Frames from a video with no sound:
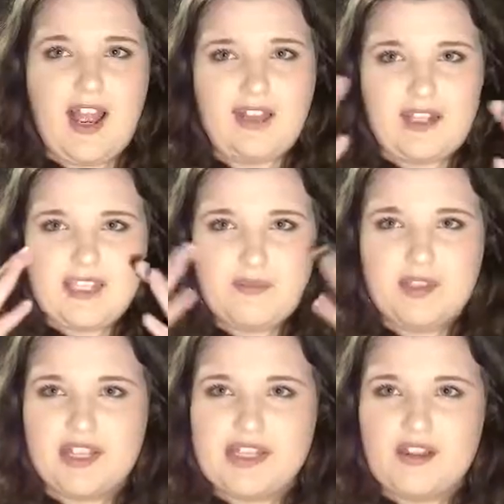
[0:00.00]
I like to
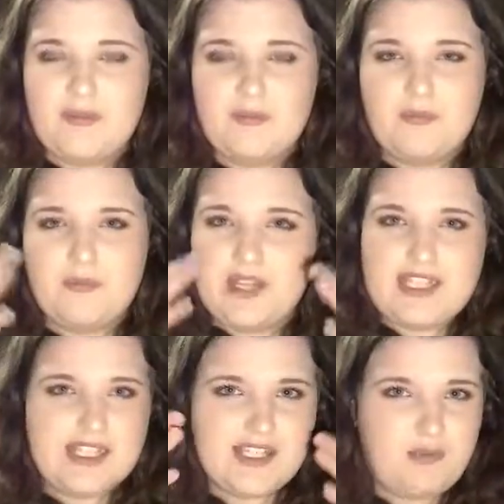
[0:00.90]
put this on
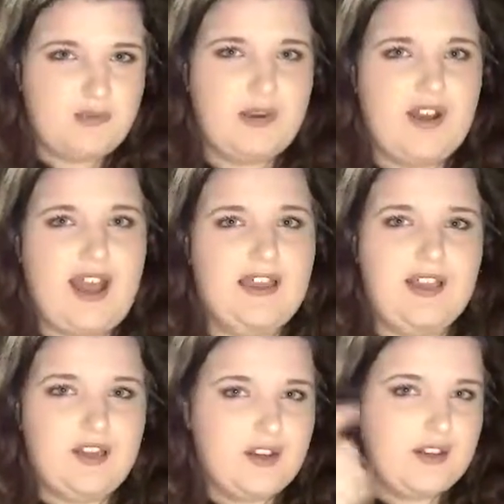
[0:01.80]
places you would put
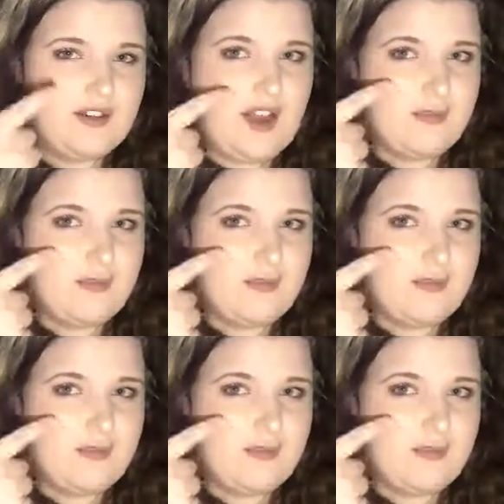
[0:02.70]
highlighter,